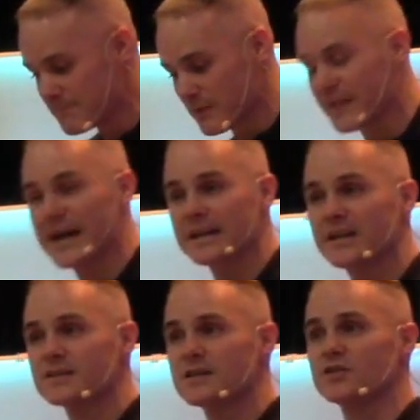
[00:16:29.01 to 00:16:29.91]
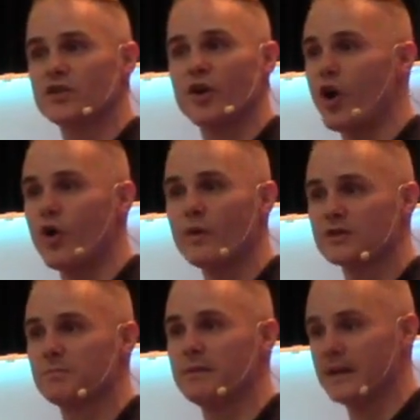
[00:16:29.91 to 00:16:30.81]
But the idea is this there'll
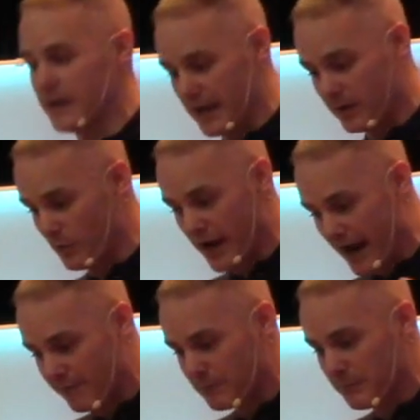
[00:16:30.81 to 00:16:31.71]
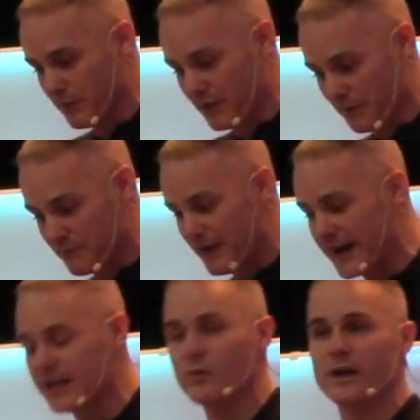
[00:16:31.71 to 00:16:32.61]
always be, and we have people that are fighting.